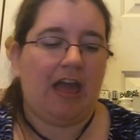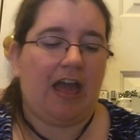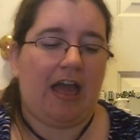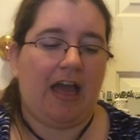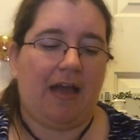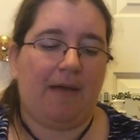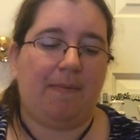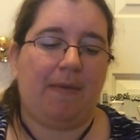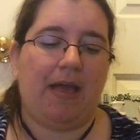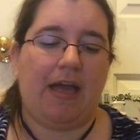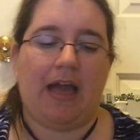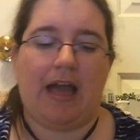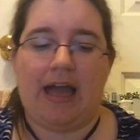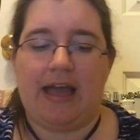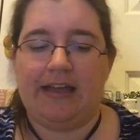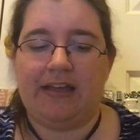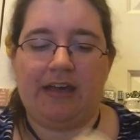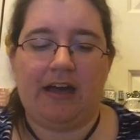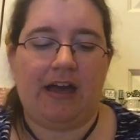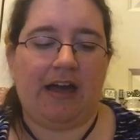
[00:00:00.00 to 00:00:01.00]

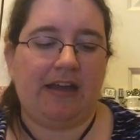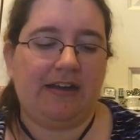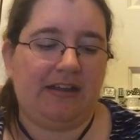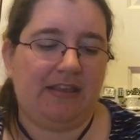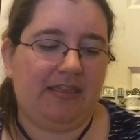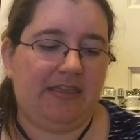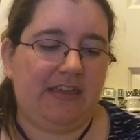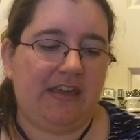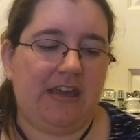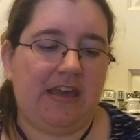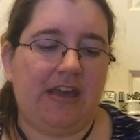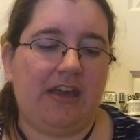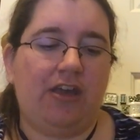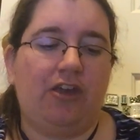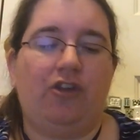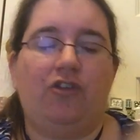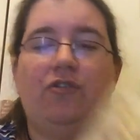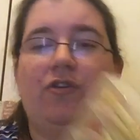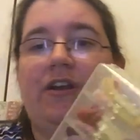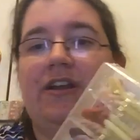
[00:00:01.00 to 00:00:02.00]
I got
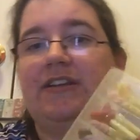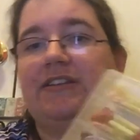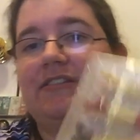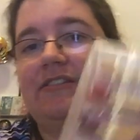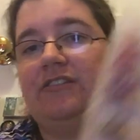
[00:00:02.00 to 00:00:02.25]
the Krennic